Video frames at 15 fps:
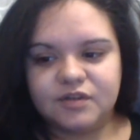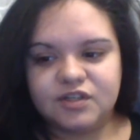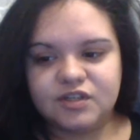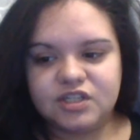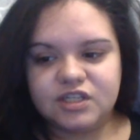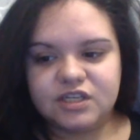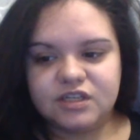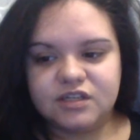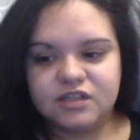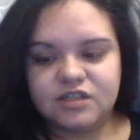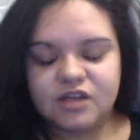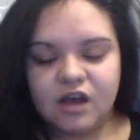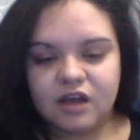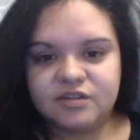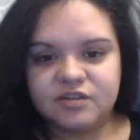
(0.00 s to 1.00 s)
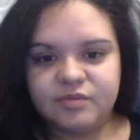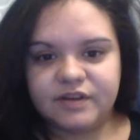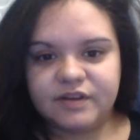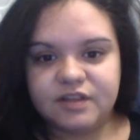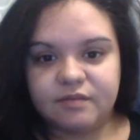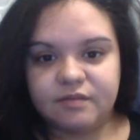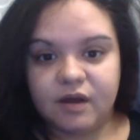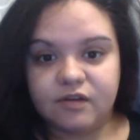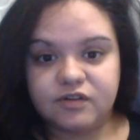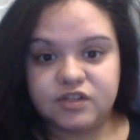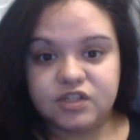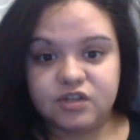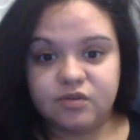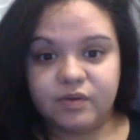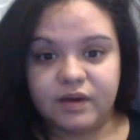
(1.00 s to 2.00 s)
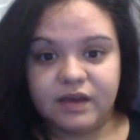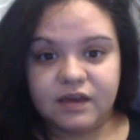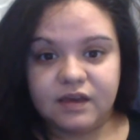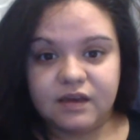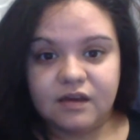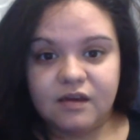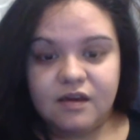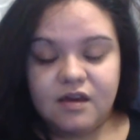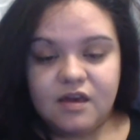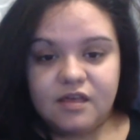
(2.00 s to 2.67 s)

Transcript: she talked to us about doing